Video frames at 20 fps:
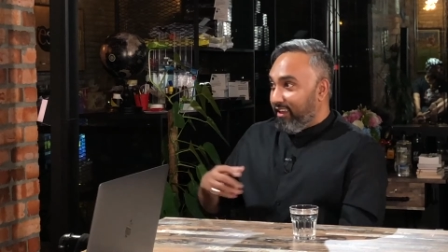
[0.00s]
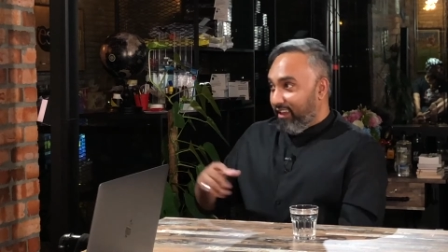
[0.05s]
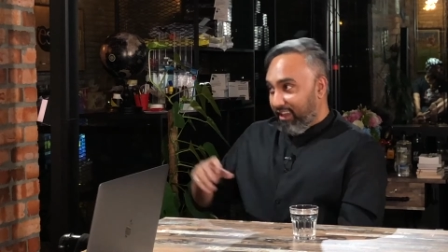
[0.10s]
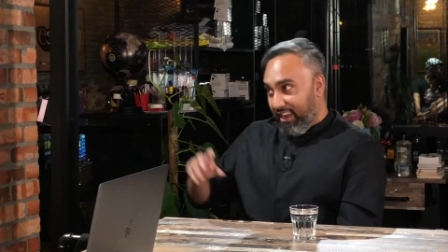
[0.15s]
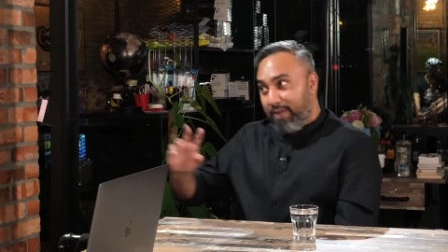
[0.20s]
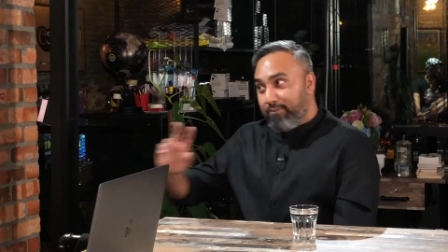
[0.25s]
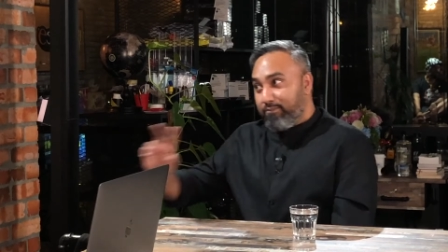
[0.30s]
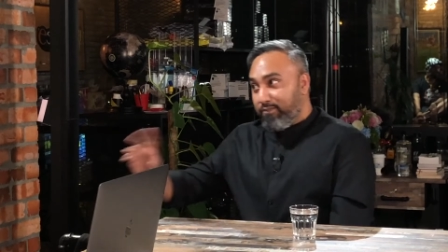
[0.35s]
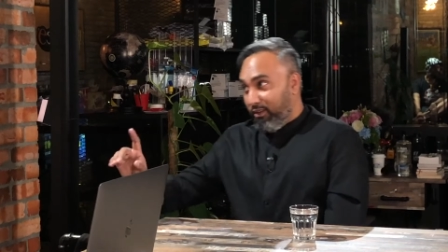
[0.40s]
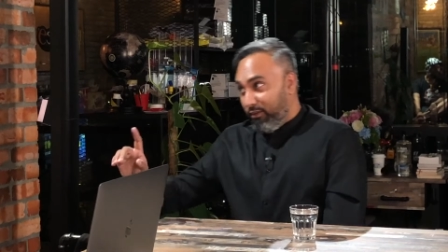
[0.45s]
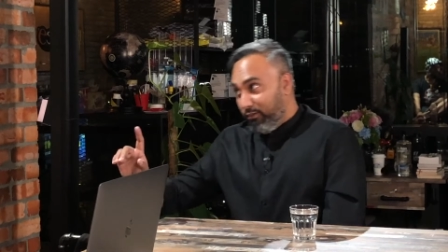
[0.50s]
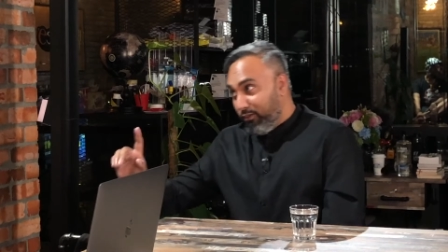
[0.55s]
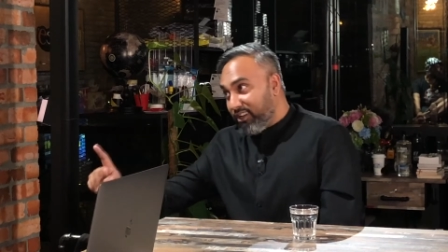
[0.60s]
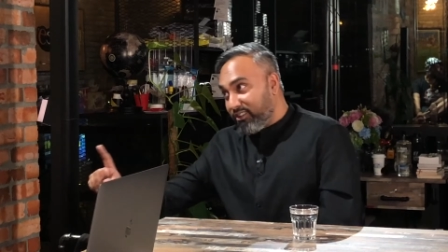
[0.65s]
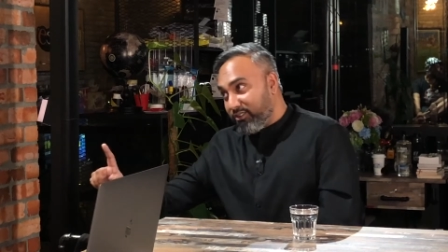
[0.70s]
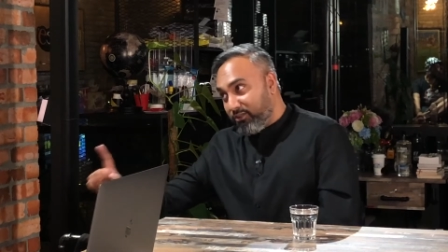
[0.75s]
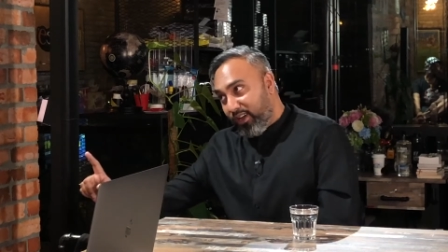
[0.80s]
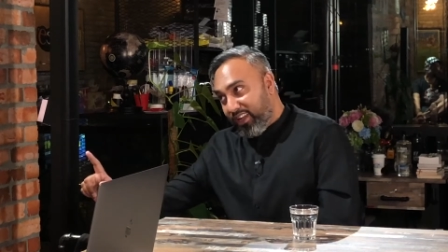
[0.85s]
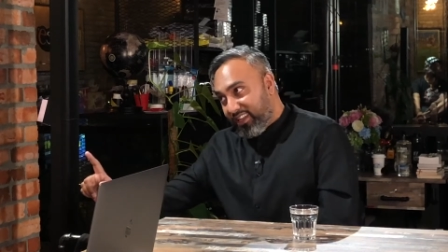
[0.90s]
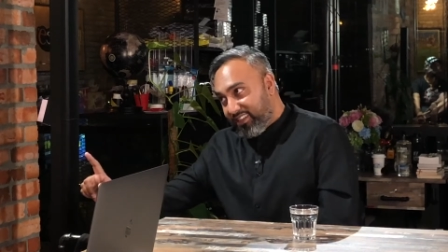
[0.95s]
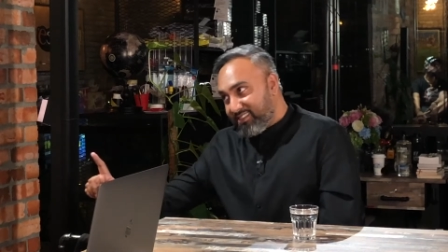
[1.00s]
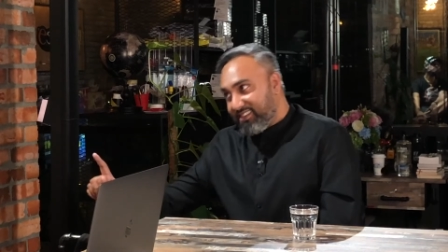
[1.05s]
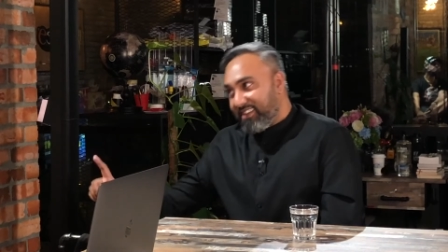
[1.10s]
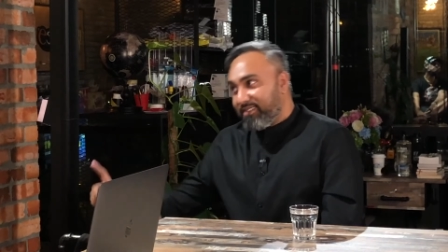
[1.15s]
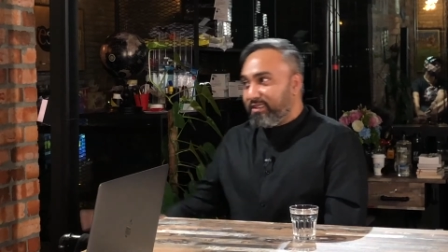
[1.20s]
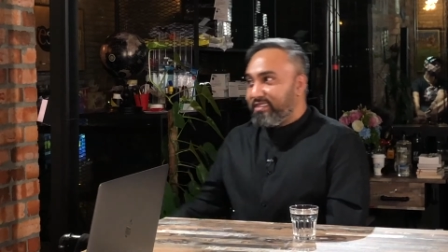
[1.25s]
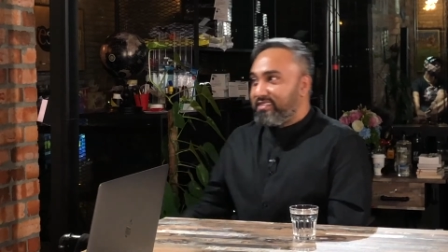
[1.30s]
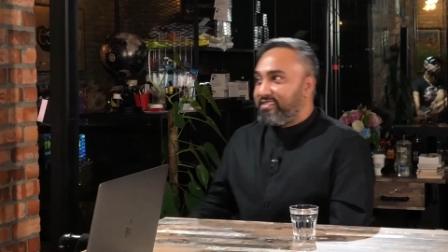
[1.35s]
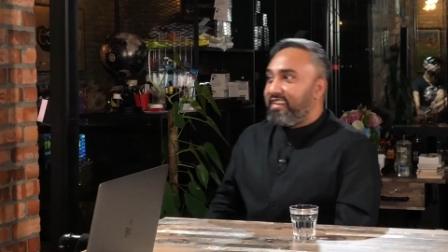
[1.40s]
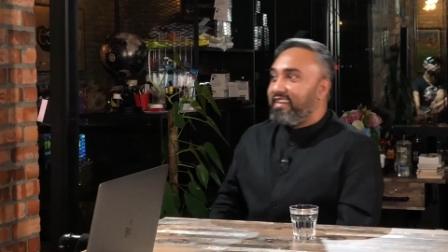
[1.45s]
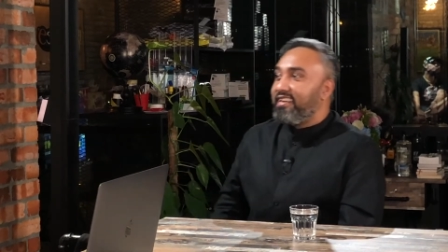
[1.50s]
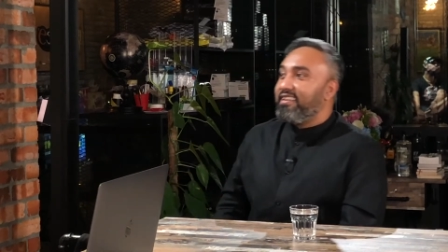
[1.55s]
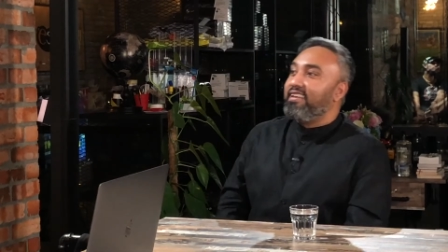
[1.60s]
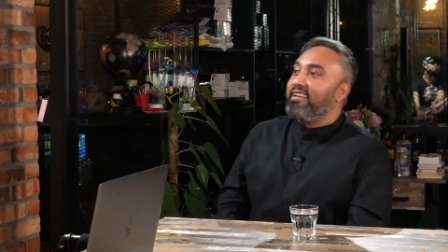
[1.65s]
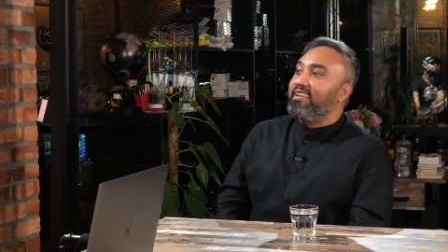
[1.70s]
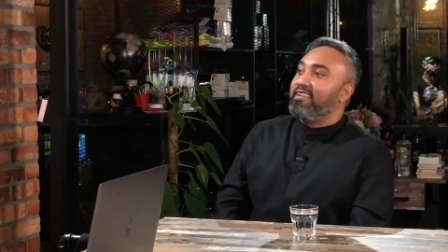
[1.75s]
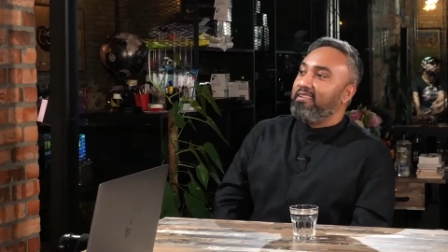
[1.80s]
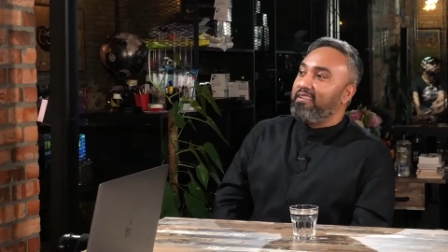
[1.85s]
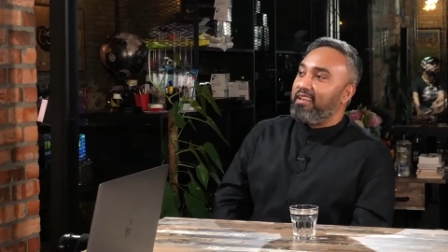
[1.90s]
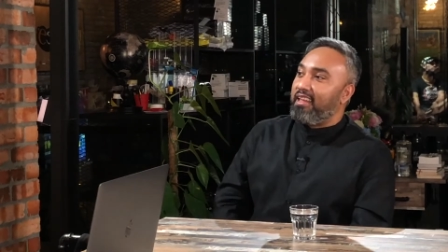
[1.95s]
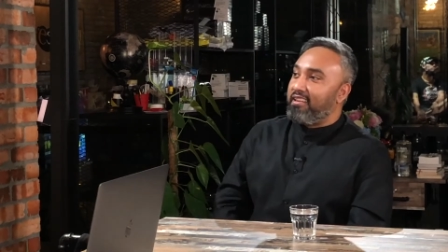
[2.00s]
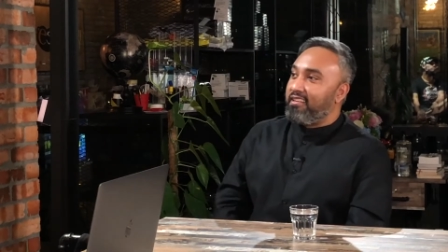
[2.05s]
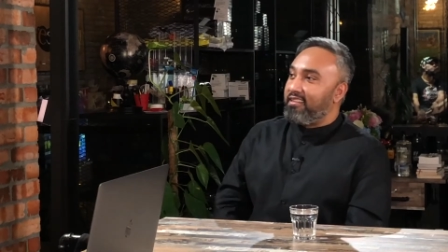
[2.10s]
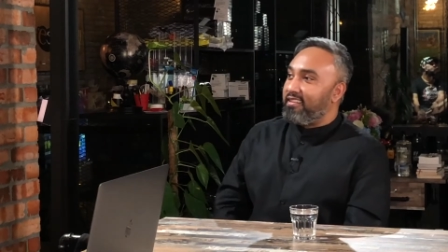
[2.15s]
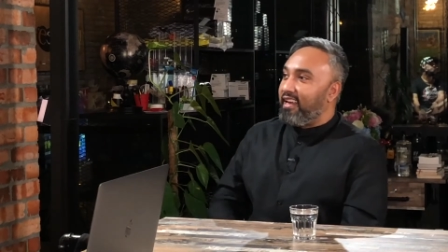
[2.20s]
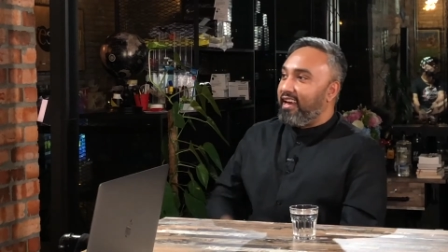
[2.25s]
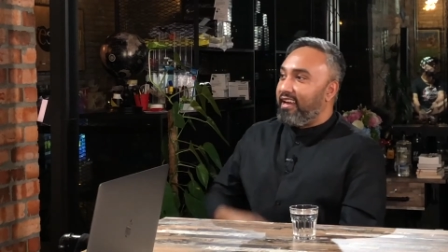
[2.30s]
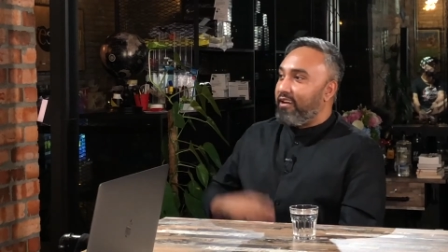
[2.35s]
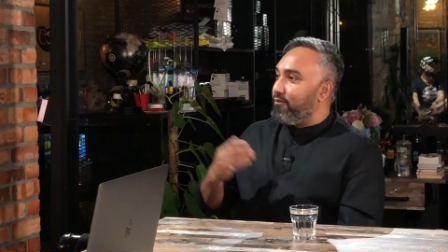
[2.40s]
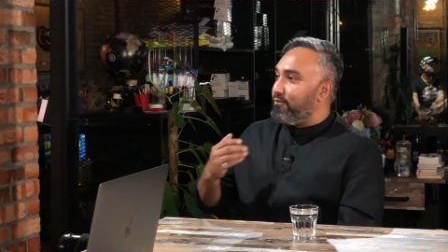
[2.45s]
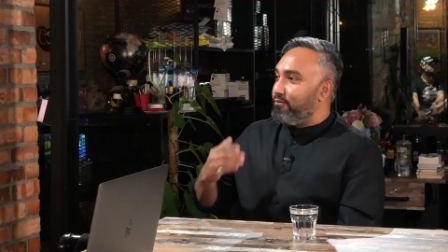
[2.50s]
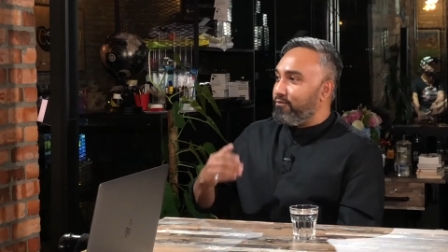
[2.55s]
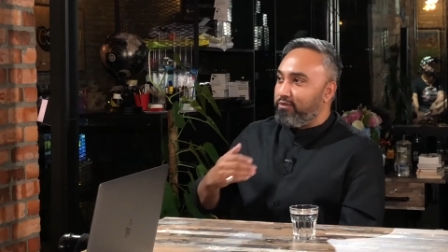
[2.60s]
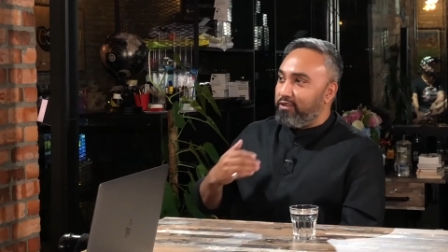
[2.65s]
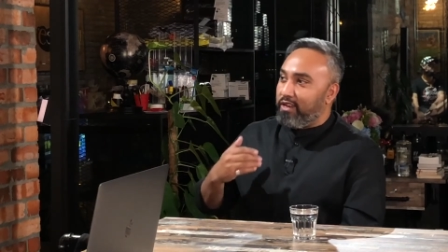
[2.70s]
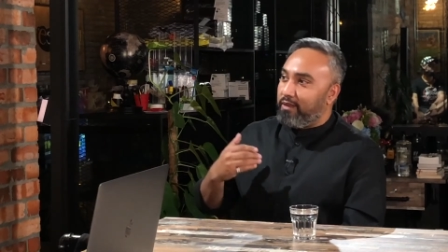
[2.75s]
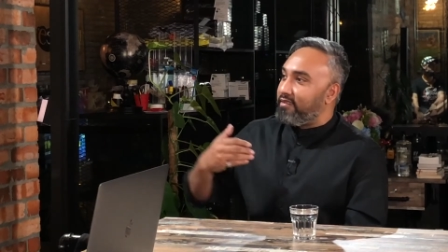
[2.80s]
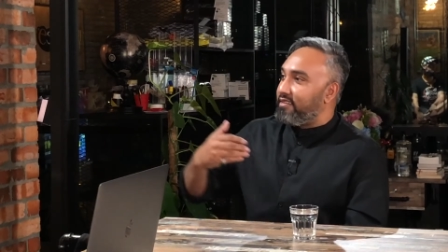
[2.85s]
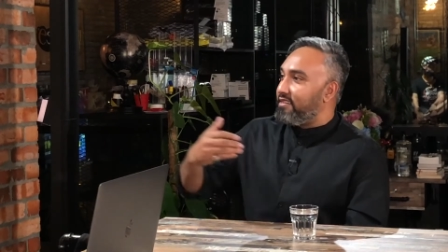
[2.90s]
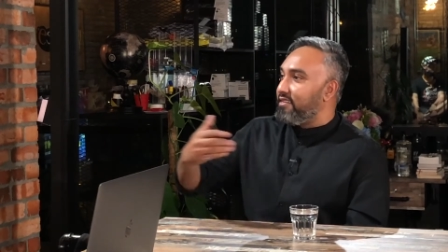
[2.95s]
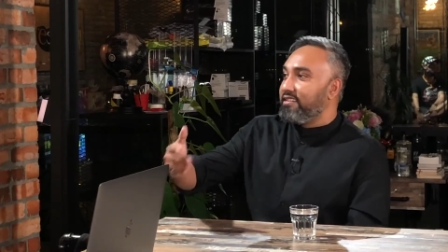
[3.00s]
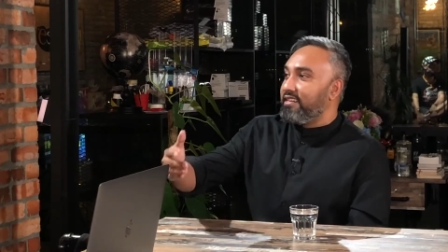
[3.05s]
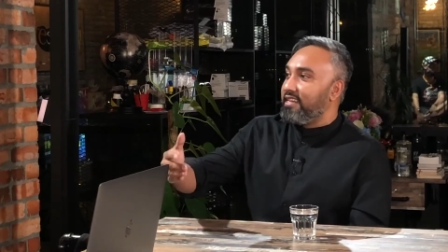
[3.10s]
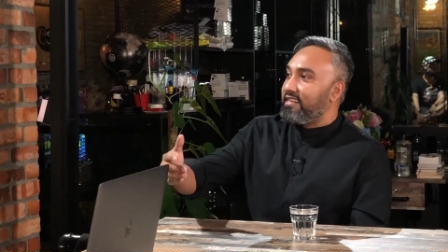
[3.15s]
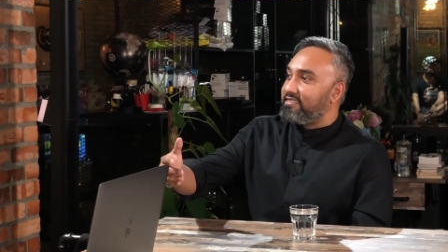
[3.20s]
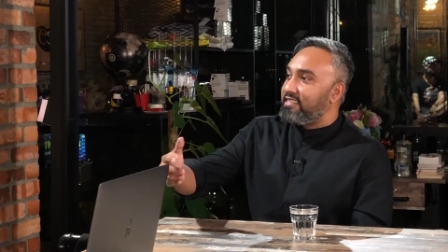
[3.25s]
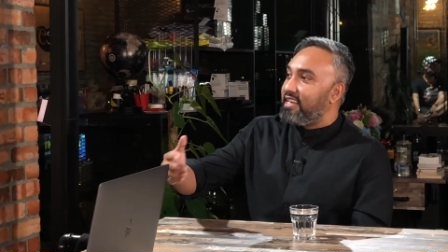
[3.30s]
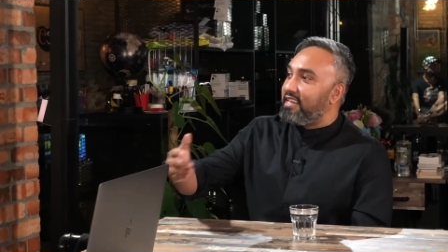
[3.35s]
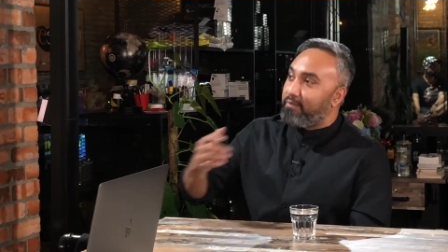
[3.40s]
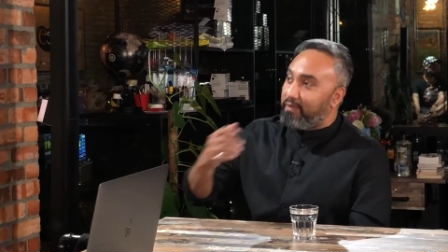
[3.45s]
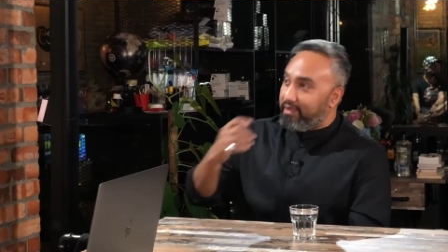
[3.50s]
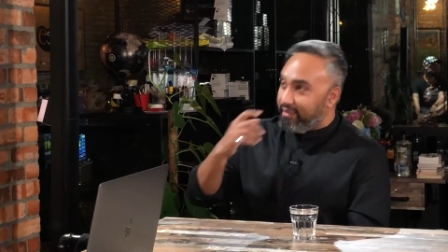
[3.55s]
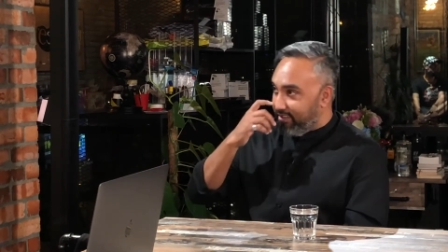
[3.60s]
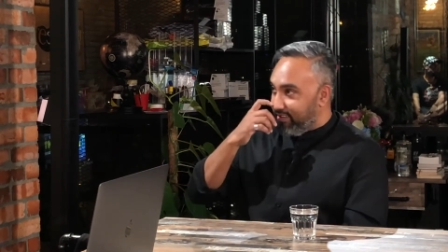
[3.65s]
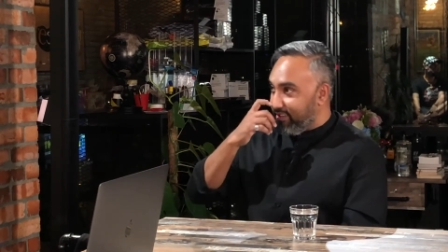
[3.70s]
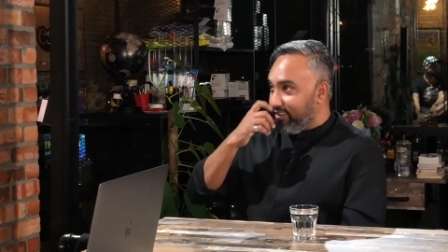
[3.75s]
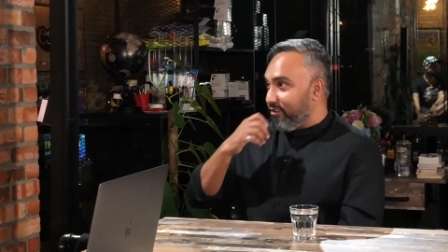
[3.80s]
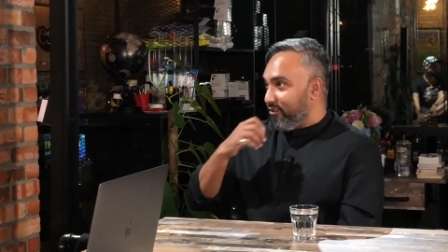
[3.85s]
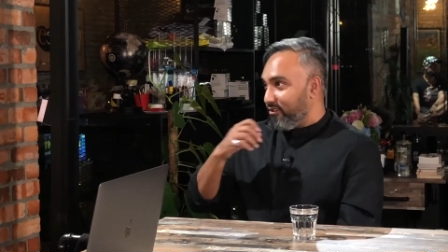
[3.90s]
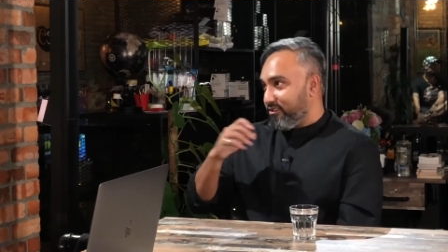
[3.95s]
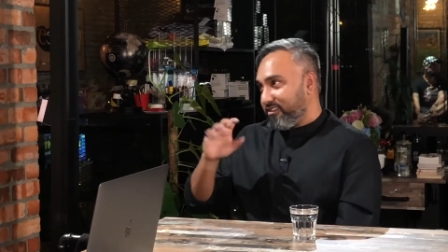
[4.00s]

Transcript: It, it worked once, oh, I must say. Uh, and the guy put up the deal the next day, but it